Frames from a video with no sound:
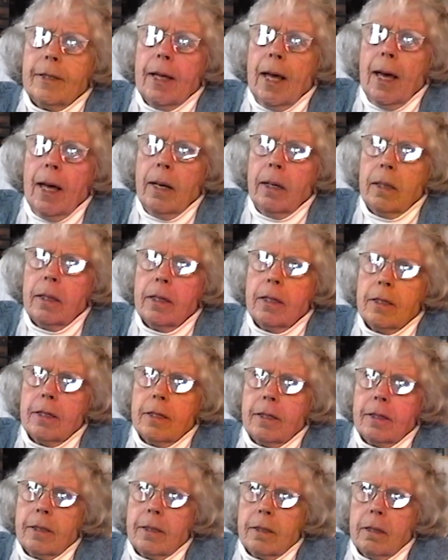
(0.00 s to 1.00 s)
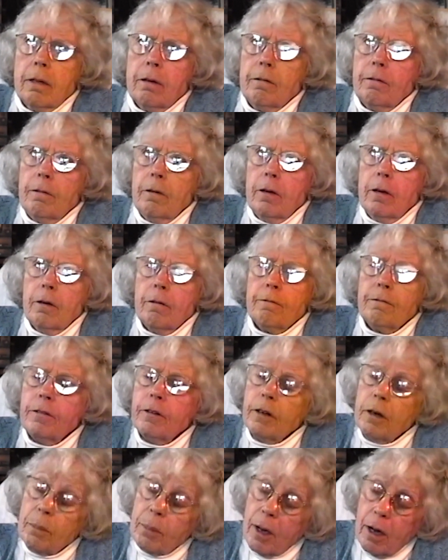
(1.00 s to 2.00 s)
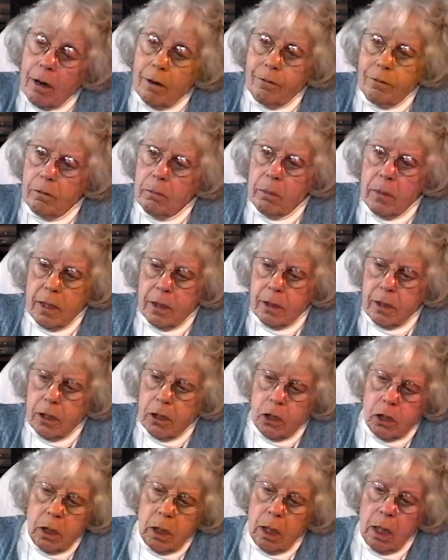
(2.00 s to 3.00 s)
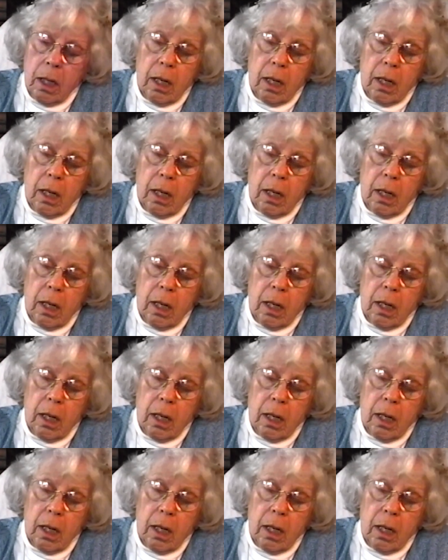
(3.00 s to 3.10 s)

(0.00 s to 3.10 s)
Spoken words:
that is a very powerful message.